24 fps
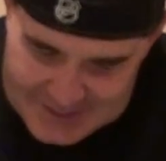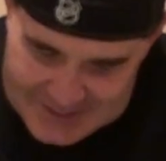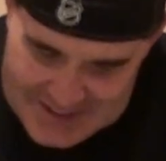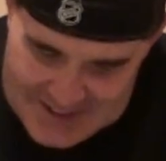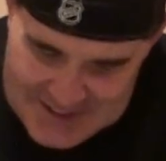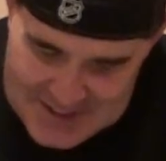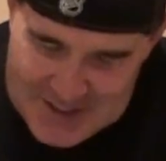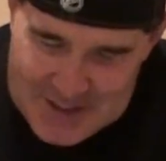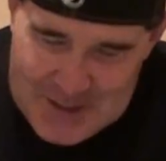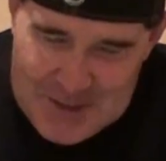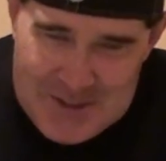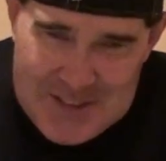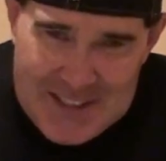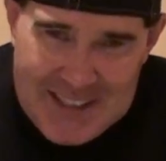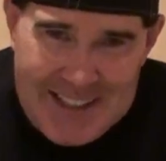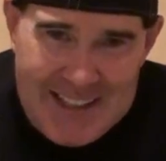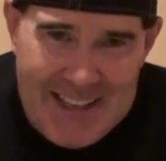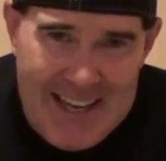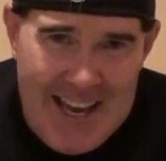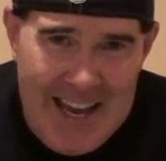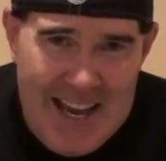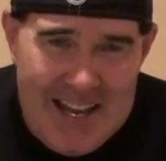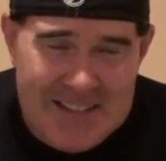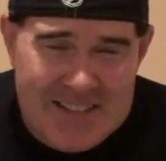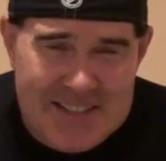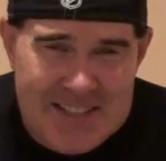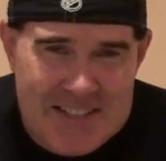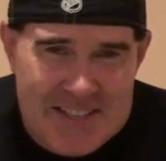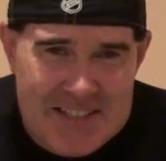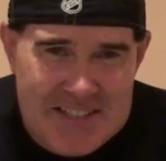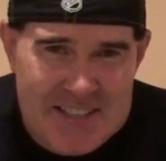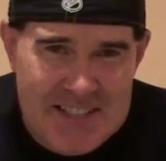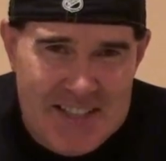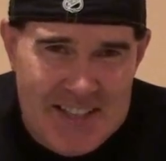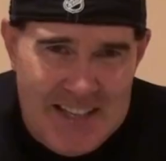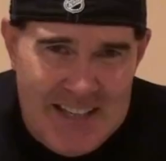Let's go to Kansas
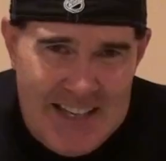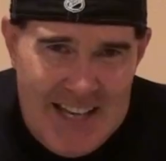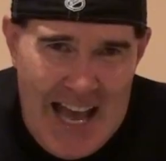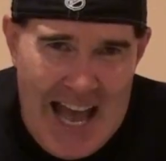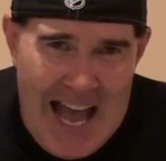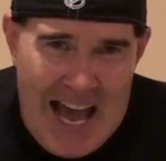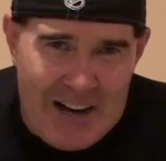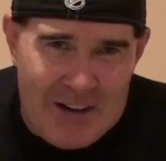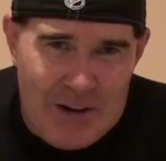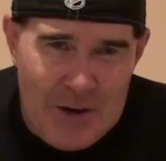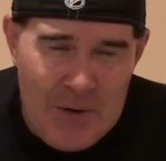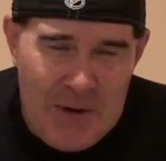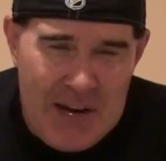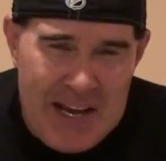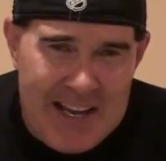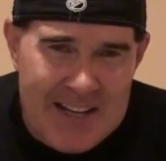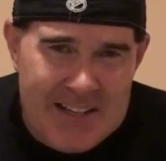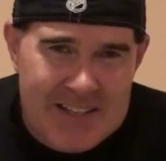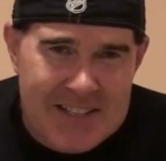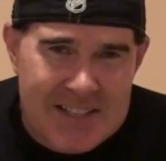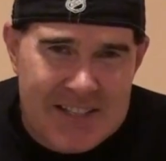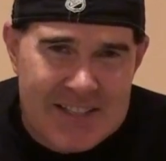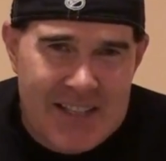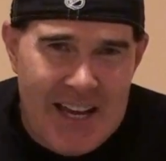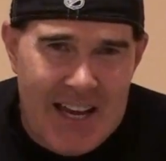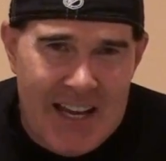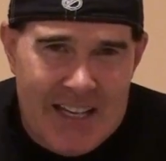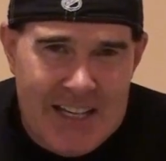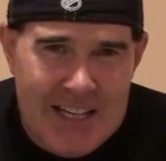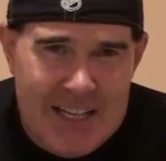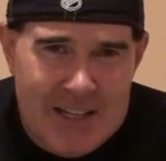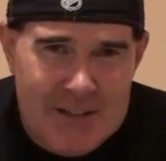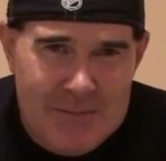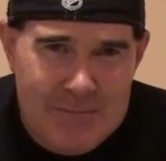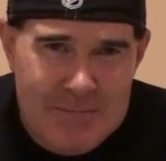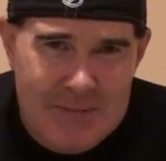City, Arrowhead
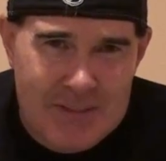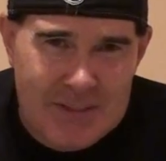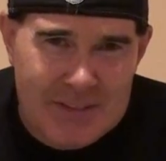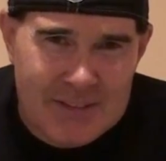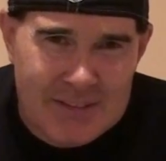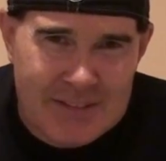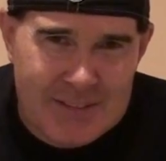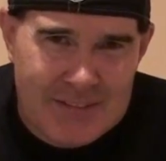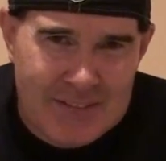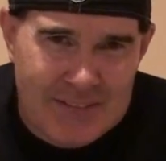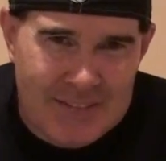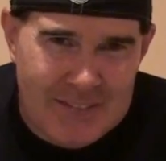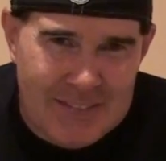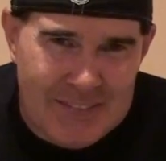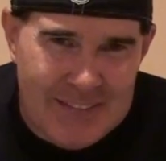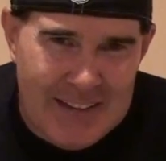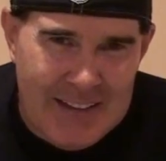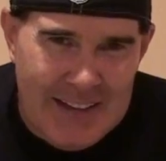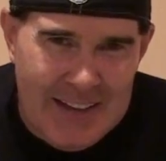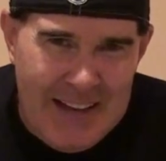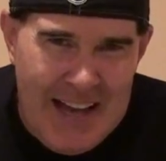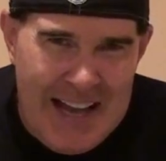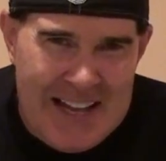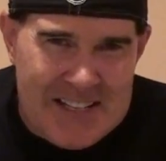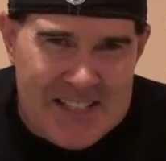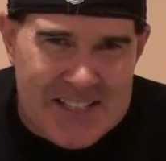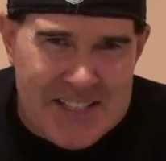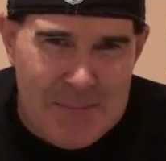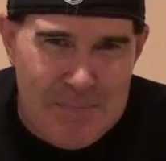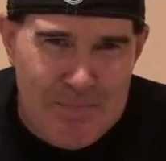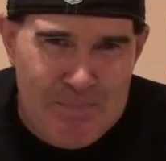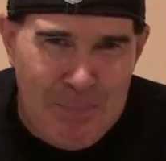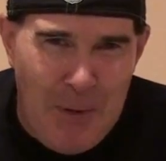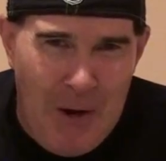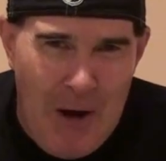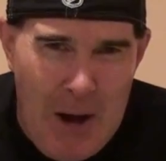Stadium, and
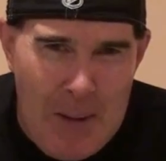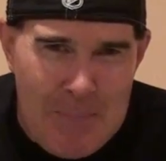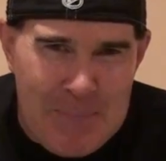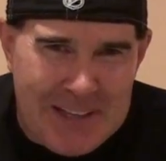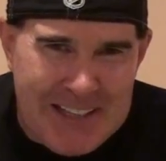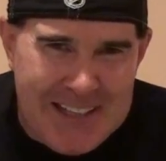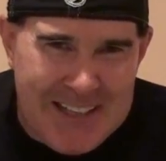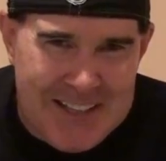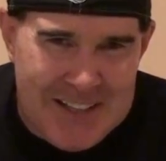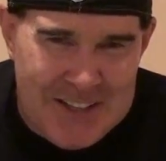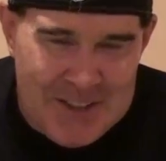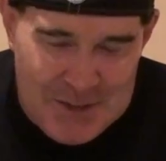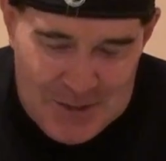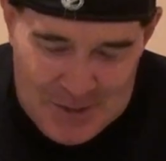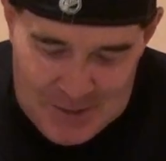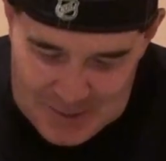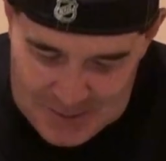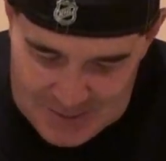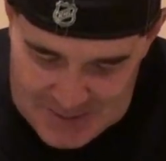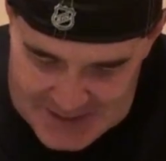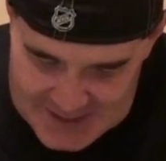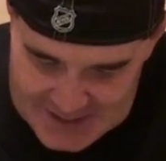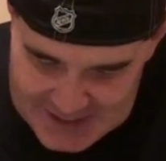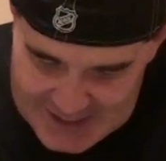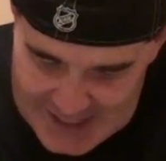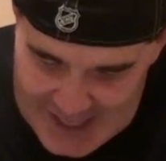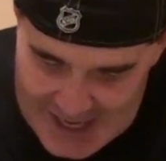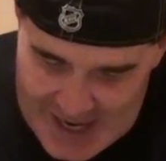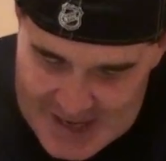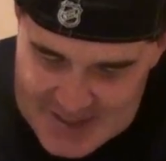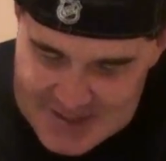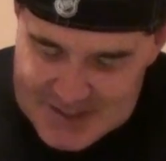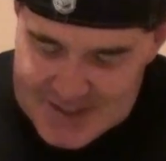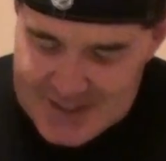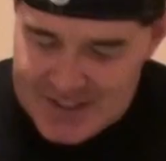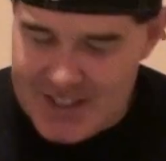some barbecue. With the
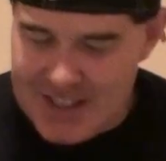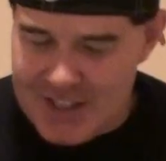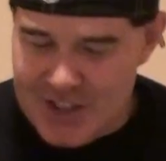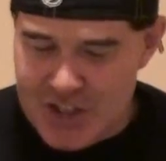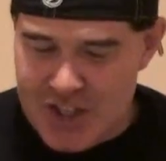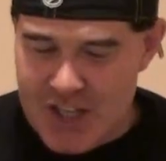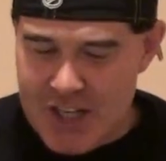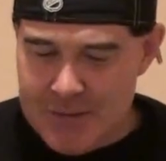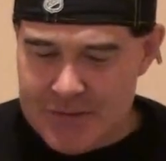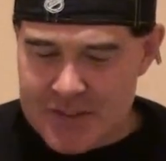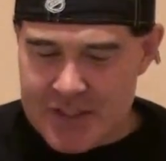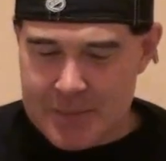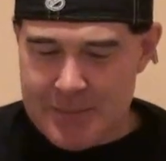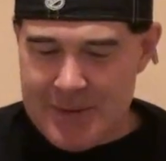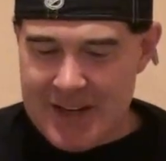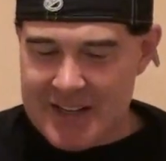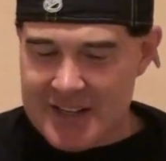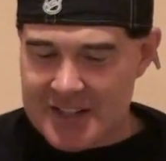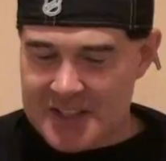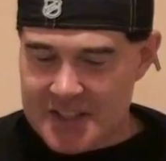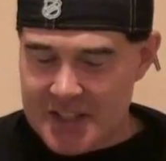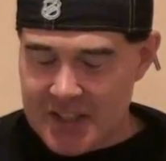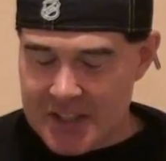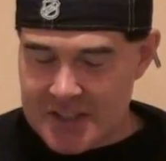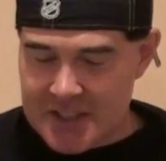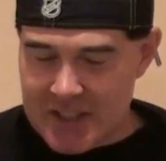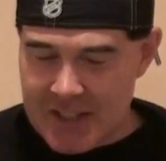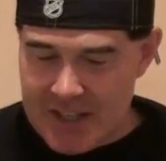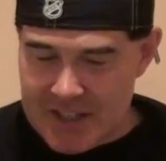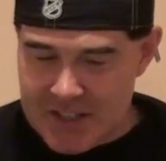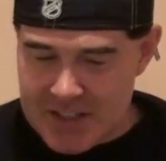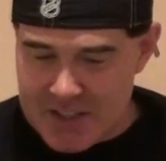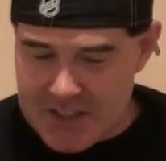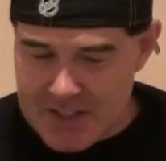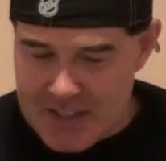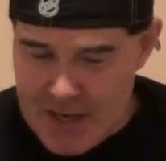Kansas City Chiefs a minus six
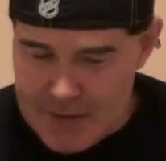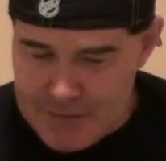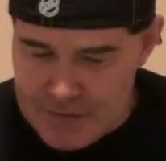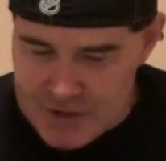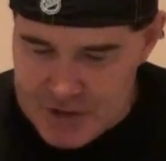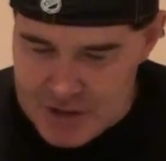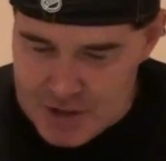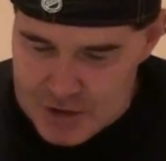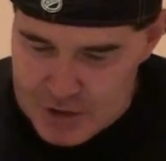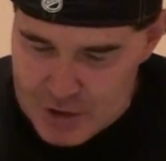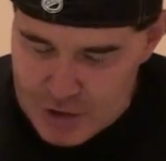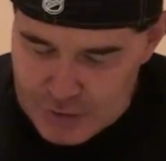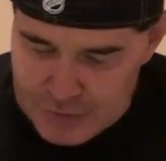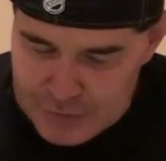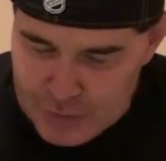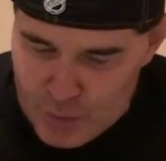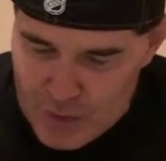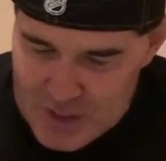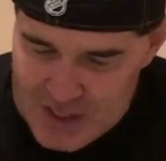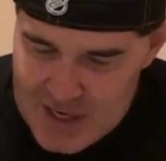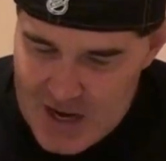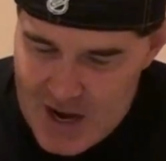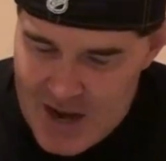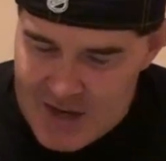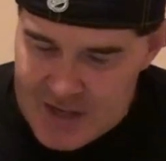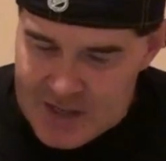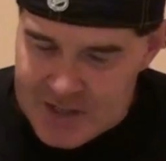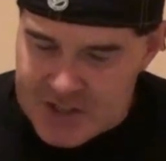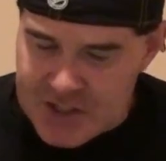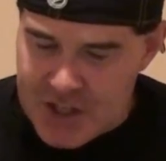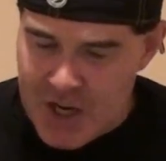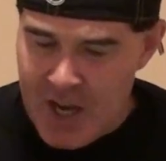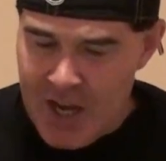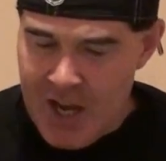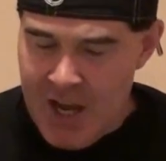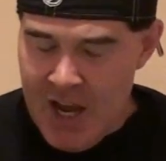against the San Francisco
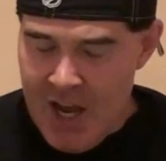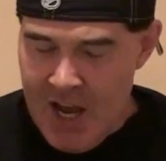49ers.